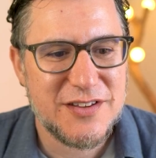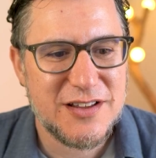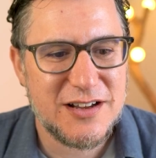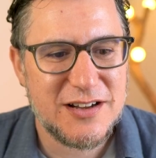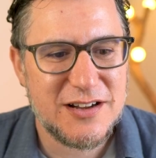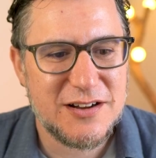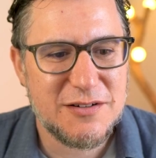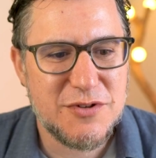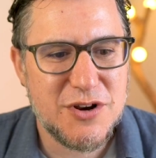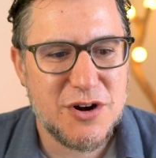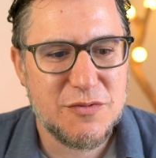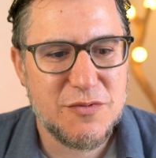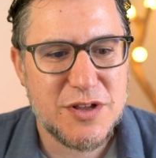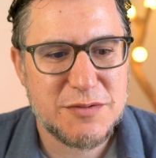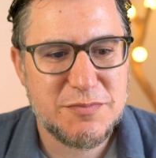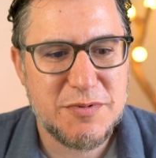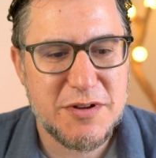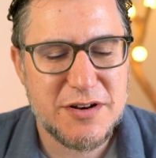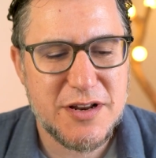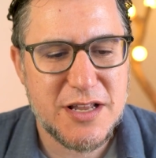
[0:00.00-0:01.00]

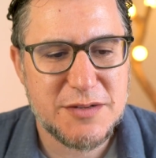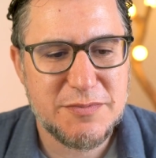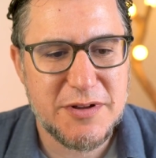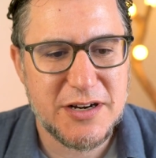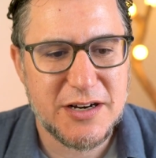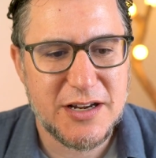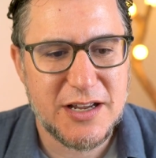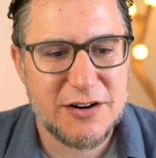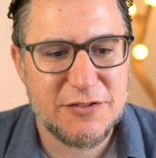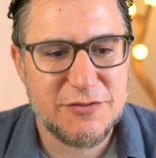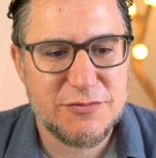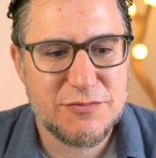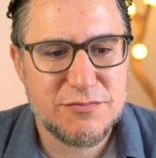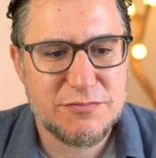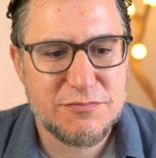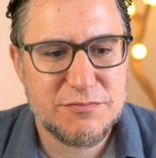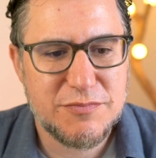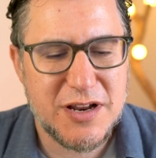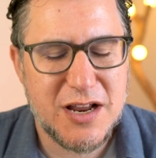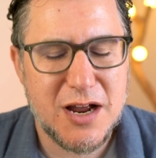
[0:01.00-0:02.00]
it's been kind of
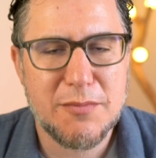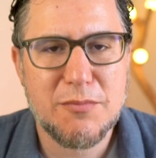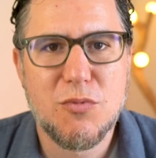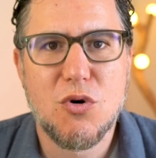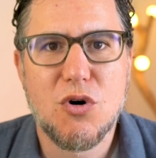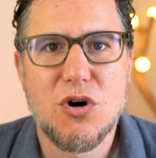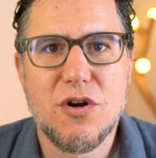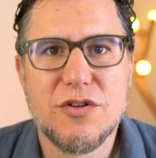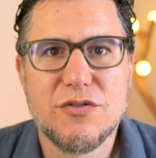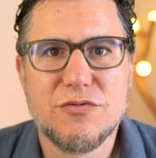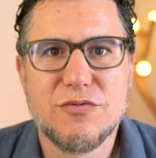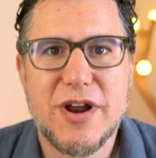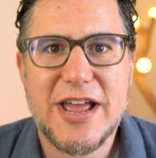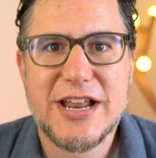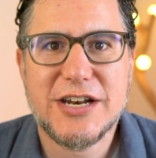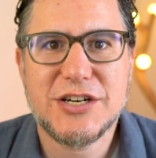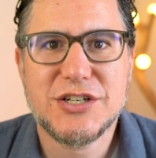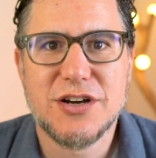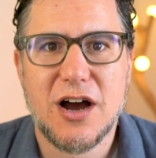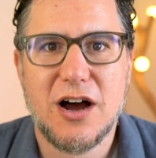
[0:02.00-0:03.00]
become more the
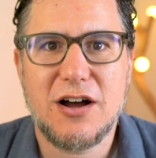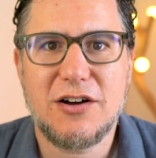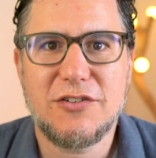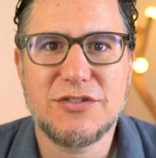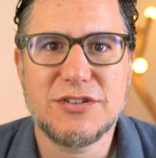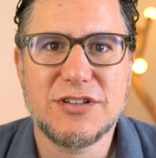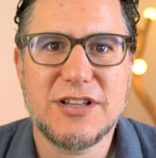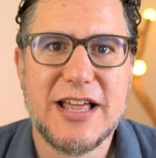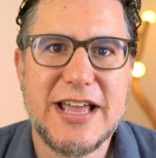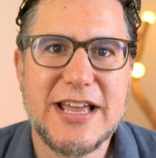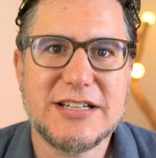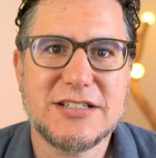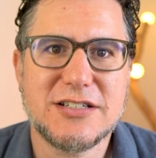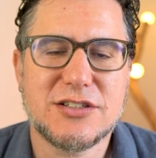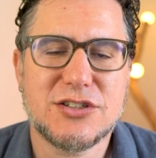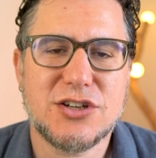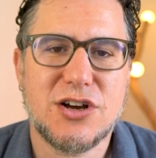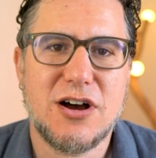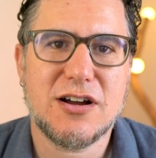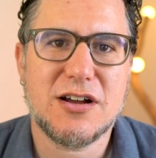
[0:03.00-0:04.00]
rage of late to
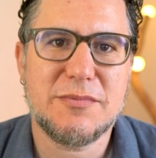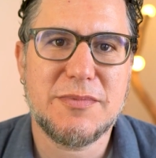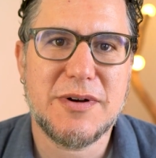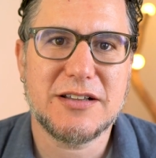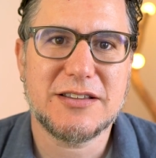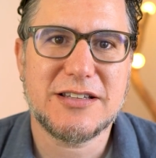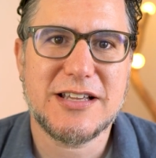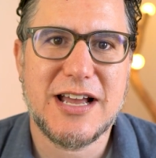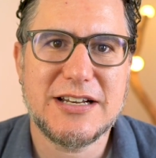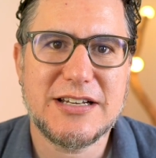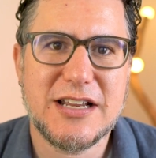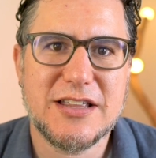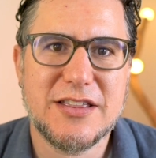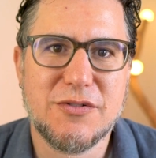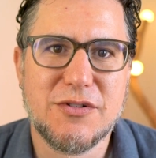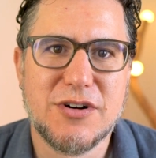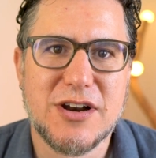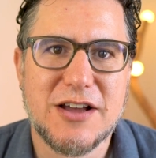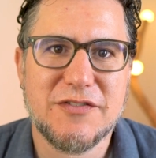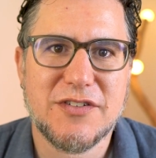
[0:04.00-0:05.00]
talk about the idea that
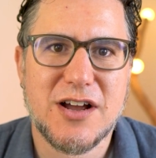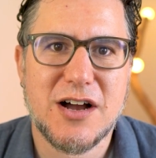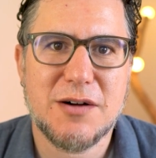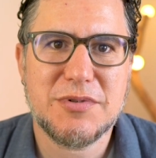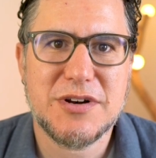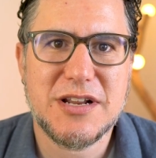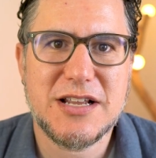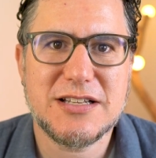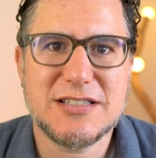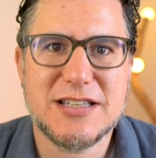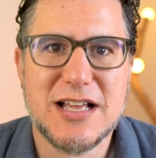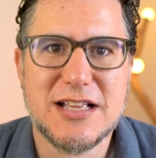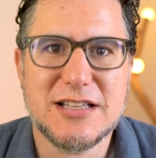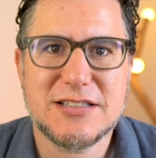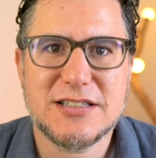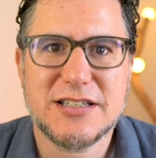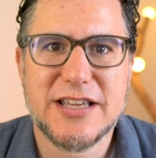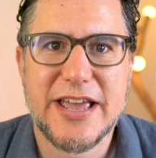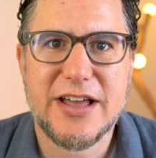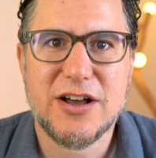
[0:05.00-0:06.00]
we're going to have companies that
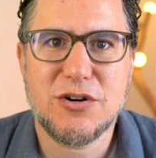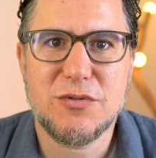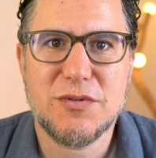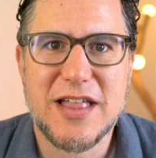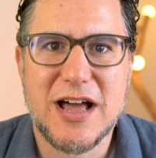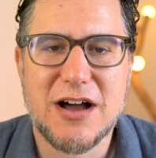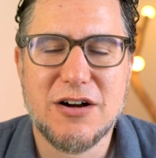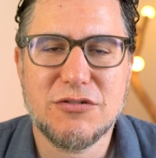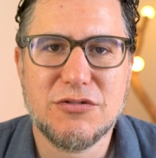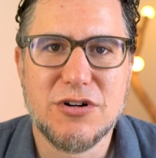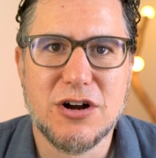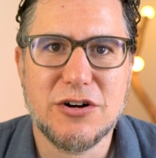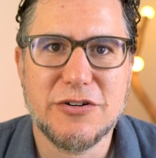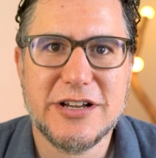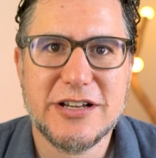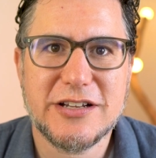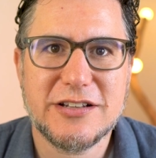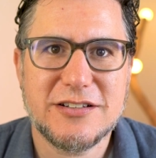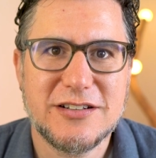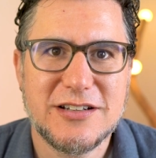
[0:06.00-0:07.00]
scale without
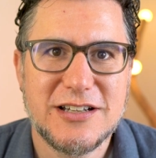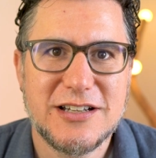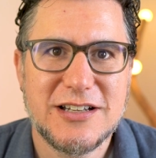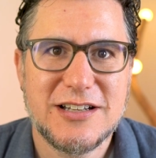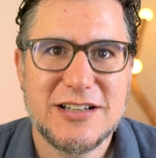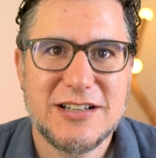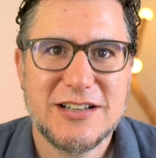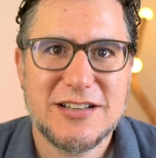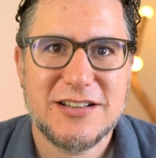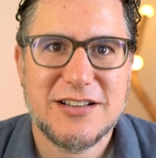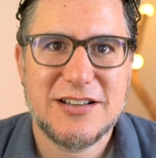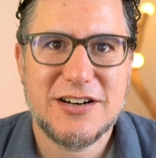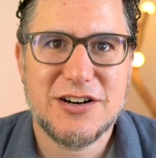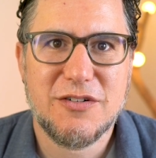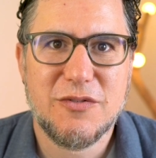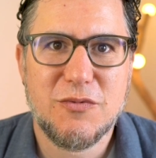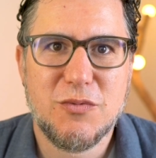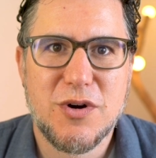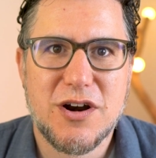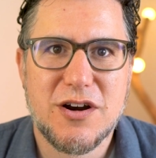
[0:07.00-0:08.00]
growing,
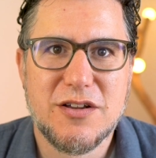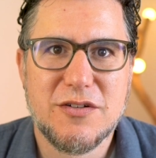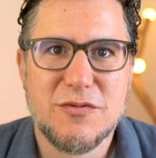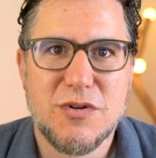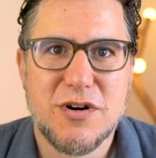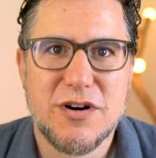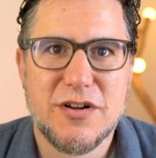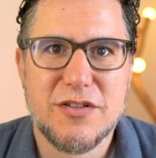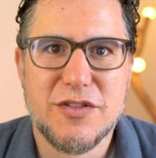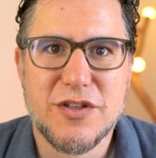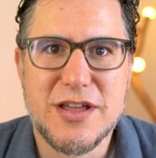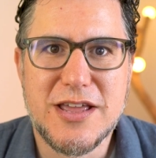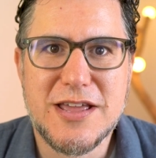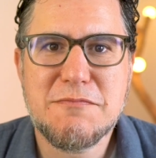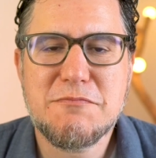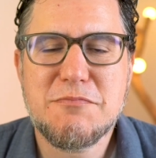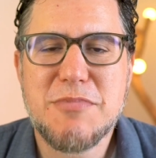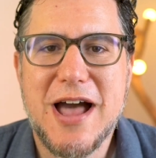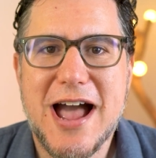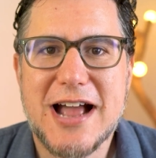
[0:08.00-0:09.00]
where the
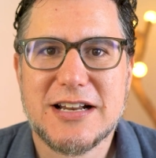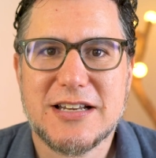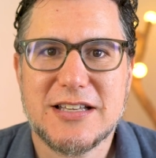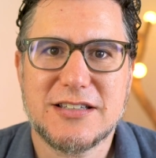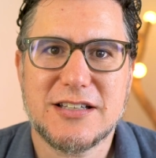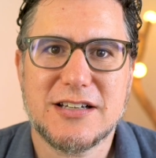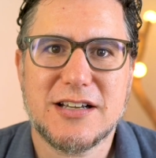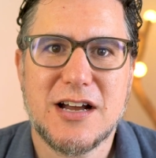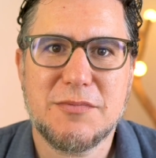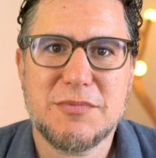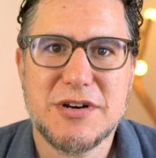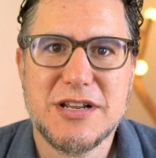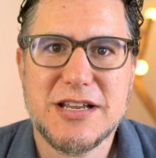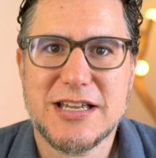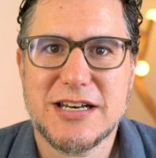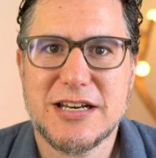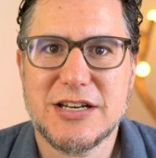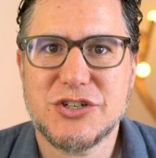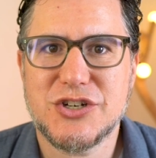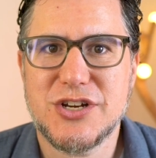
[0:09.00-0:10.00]
impact that the company
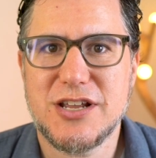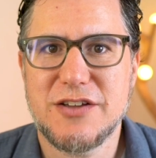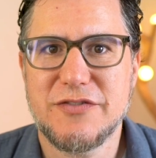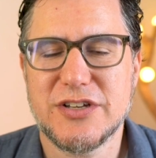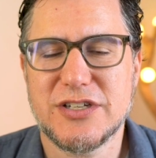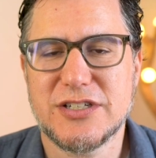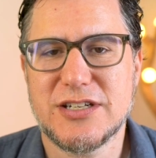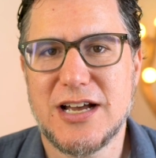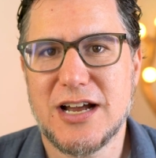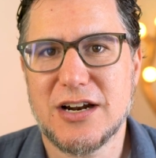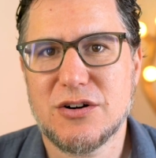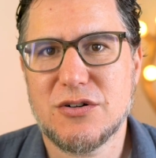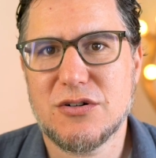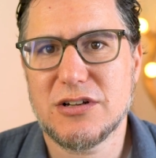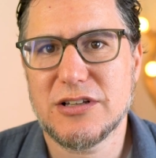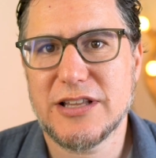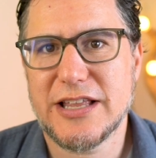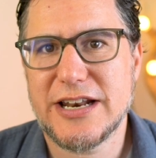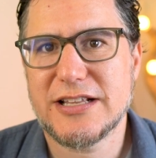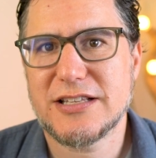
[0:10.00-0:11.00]
can achieve is not
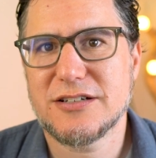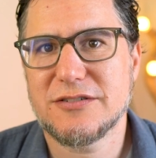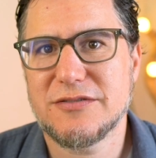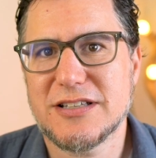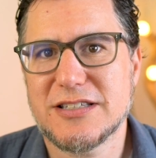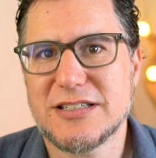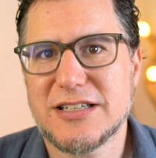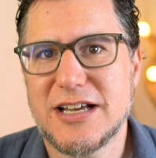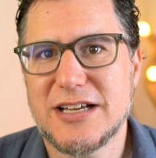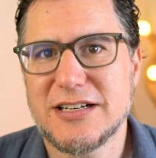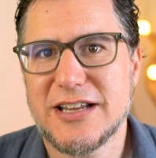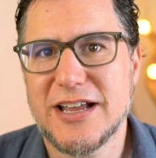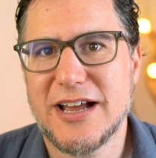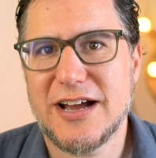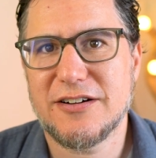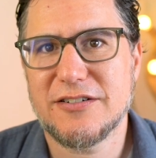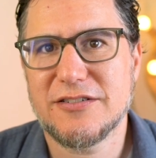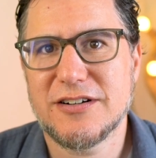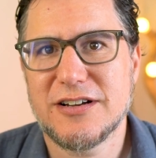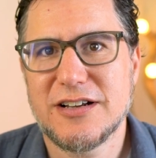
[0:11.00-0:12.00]
correlated to its headcount,